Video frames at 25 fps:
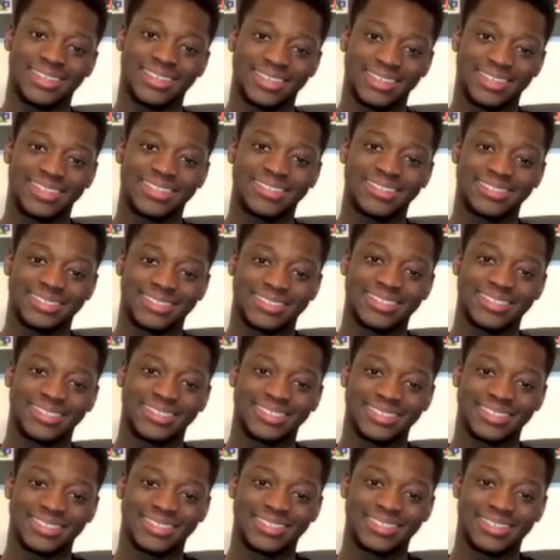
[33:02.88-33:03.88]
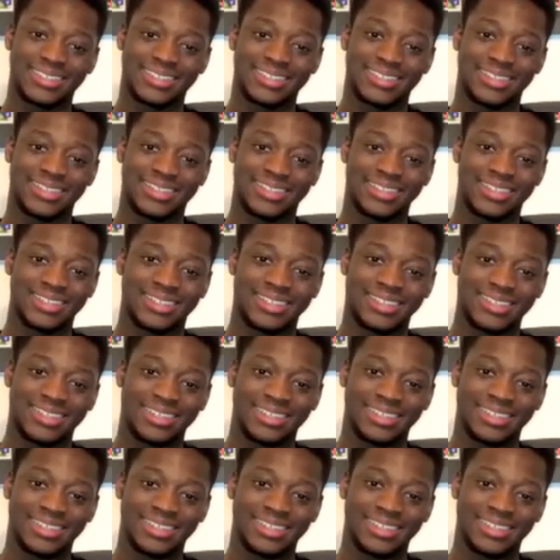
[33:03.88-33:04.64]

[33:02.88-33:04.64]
(no one is talking)